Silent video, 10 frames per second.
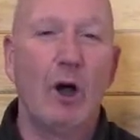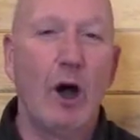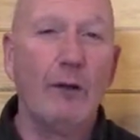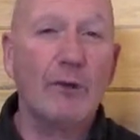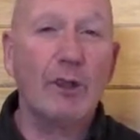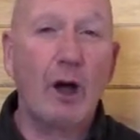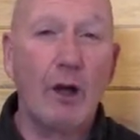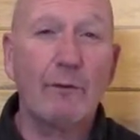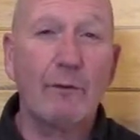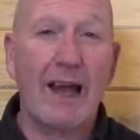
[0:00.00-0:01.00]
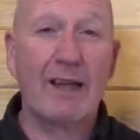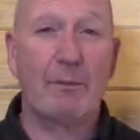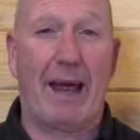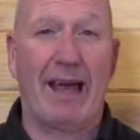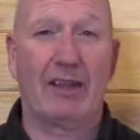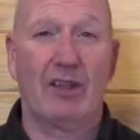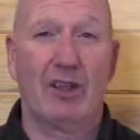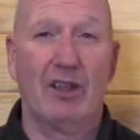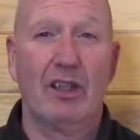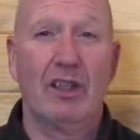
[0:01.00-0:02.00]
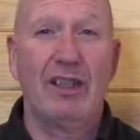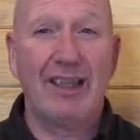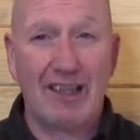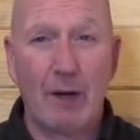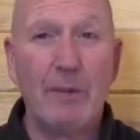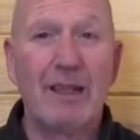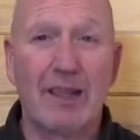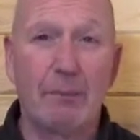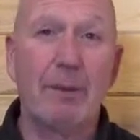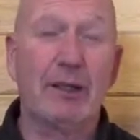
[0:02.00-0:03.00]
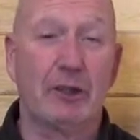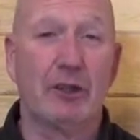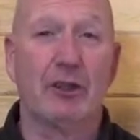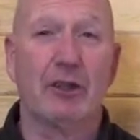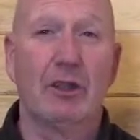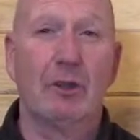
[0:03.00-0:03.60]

Often called flashbacks, they come in like pictures